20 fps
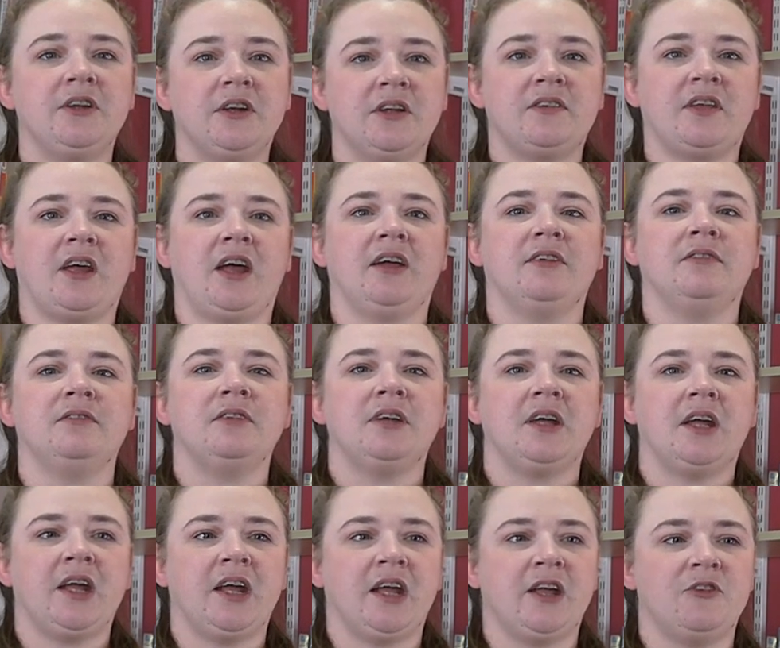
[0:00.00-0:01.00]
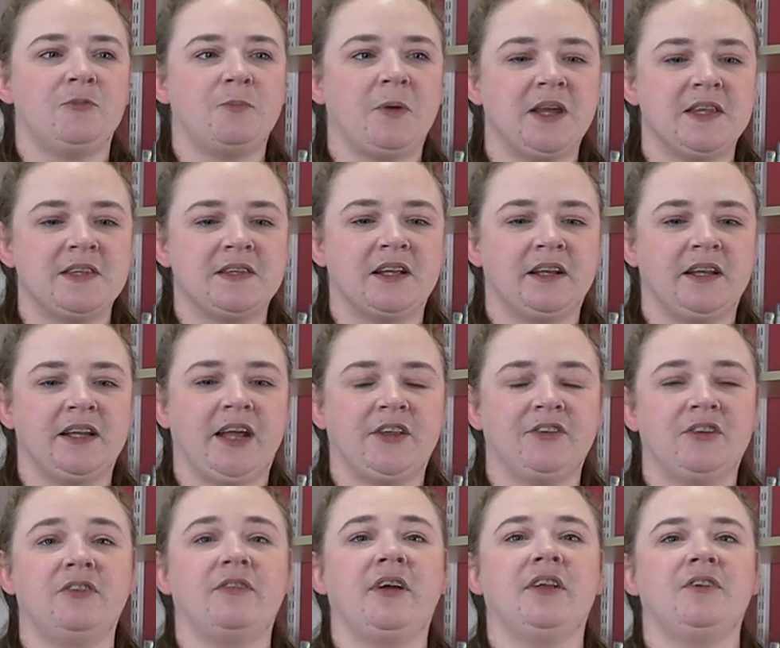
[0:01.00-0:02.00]
year 10, it's basically
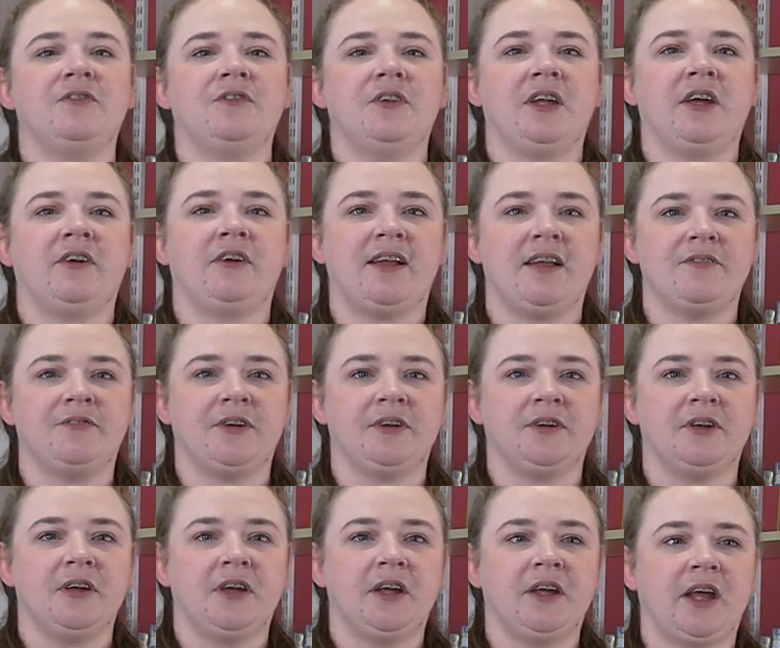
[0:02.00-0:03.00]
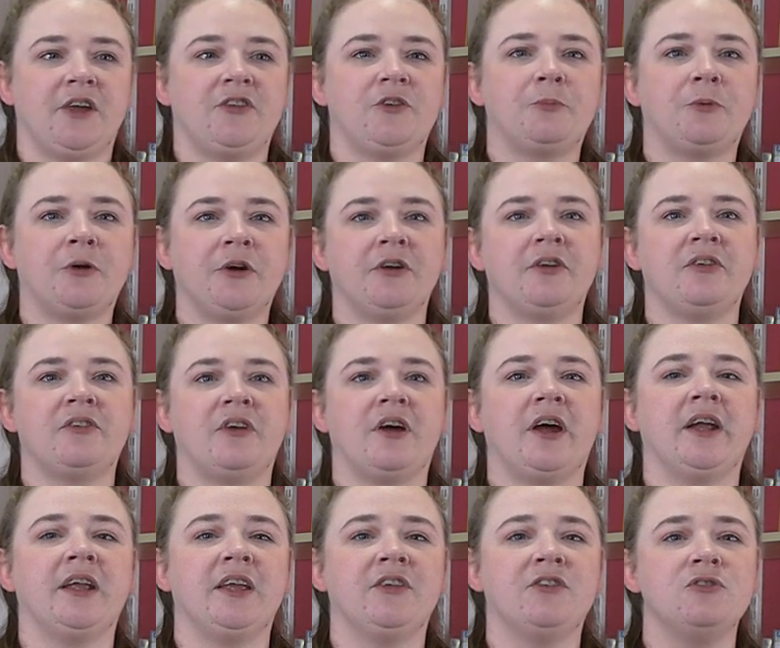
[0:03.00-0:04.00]
getting you ready for year 11. Okay, so product
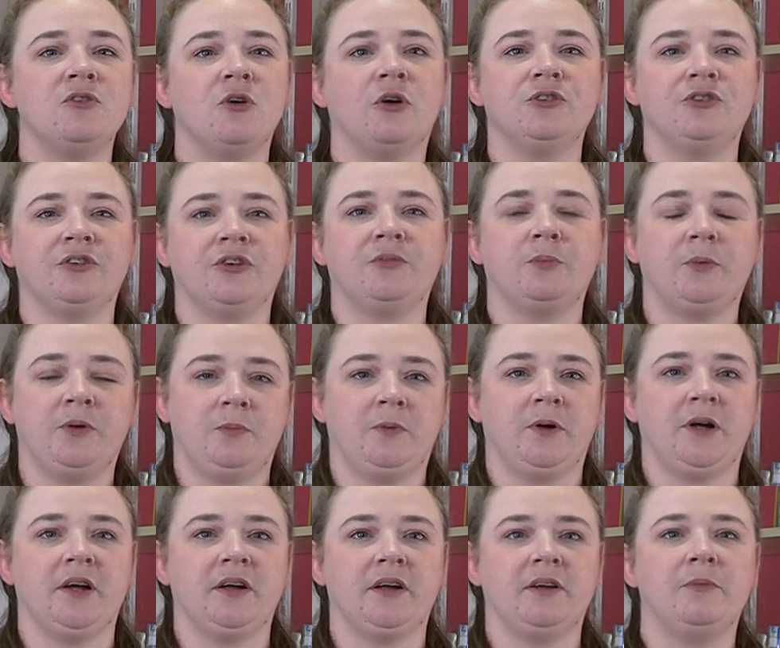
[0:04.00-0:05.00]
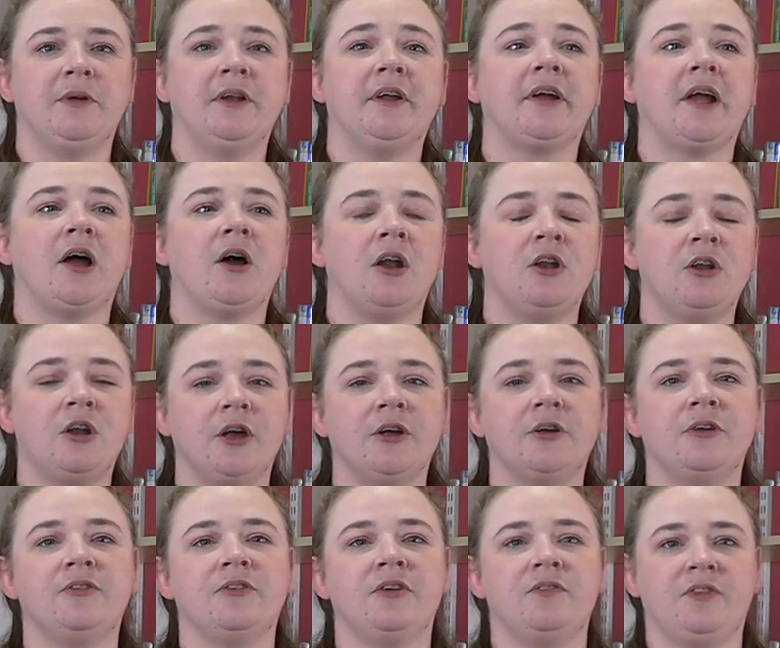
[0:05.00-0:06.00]
design is not just woodwork. We look at
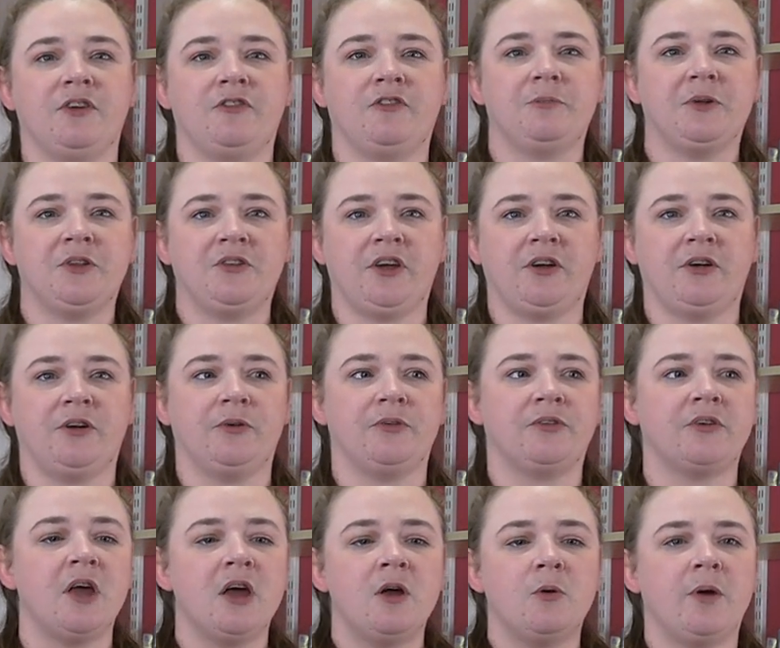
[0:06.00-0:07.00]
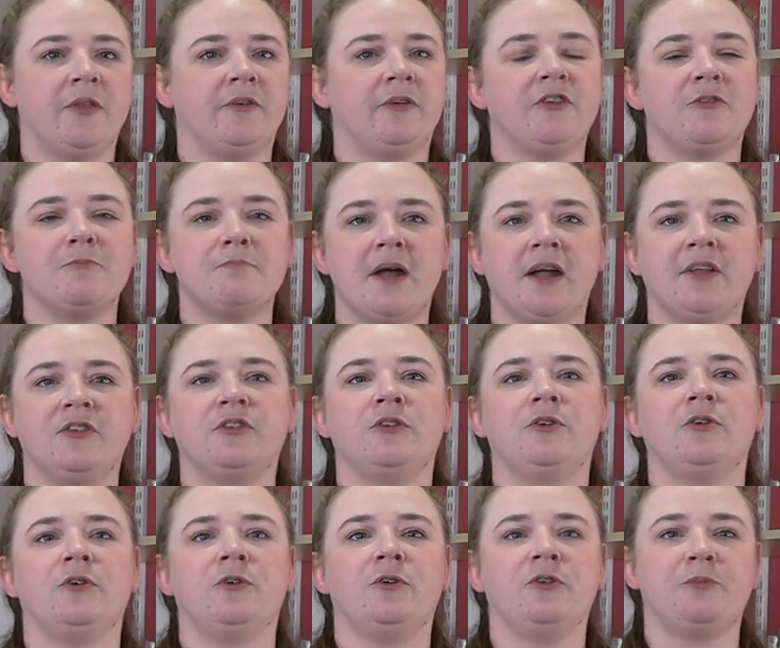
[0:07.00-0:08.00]
loads of different materials, whether it's
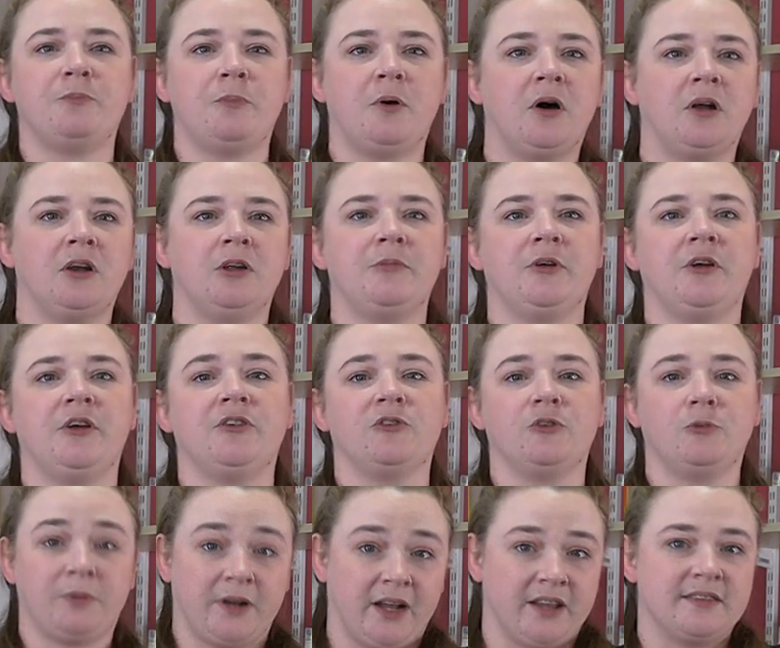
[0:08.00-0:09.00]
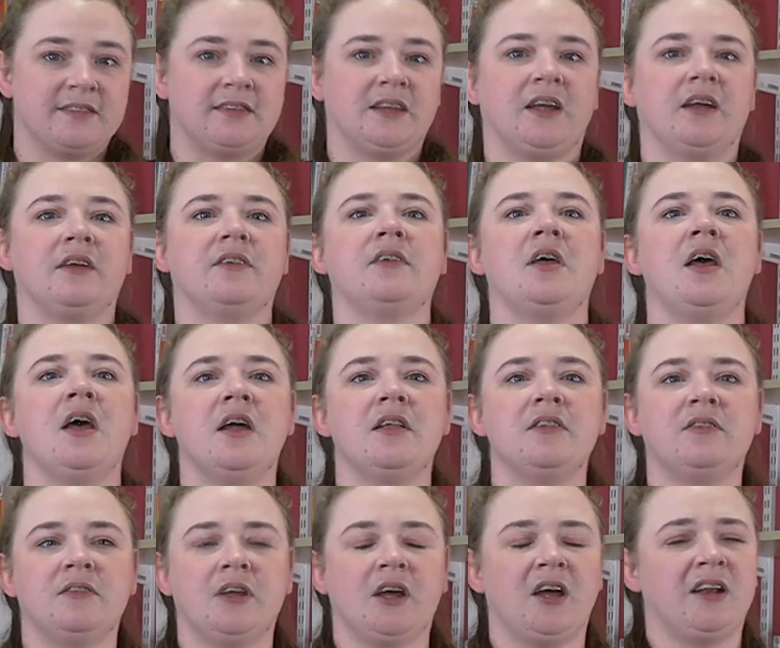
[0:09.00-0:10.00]
metals, polymers or plastics,
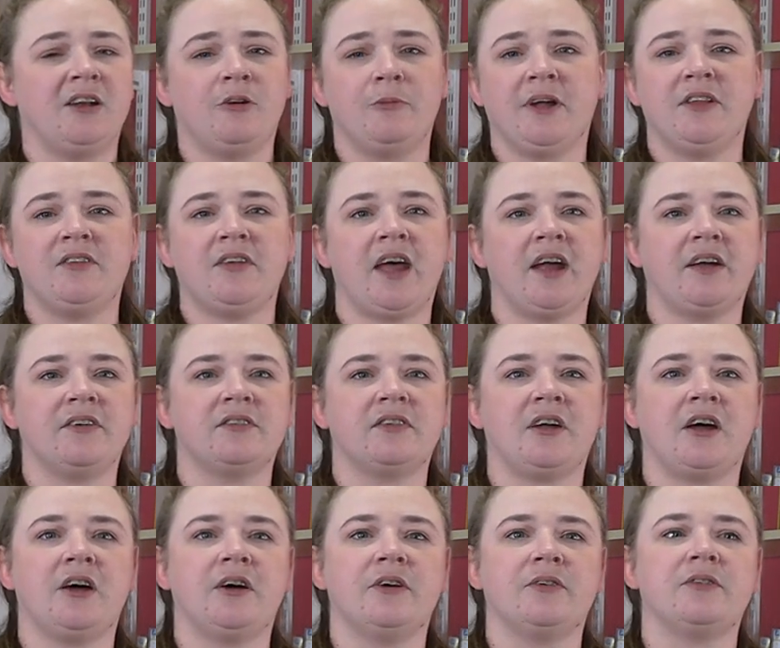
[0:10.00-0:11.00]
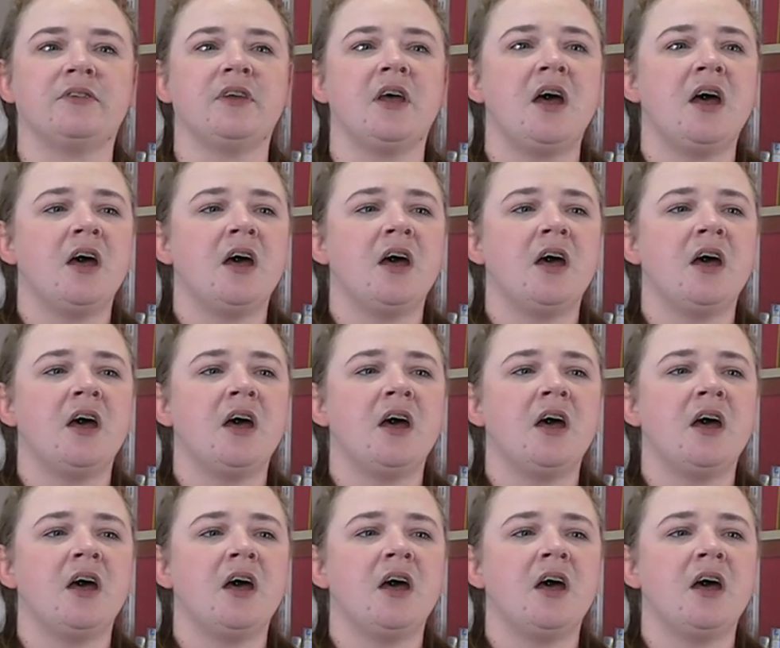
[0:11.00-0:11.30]
a little bit of textiles.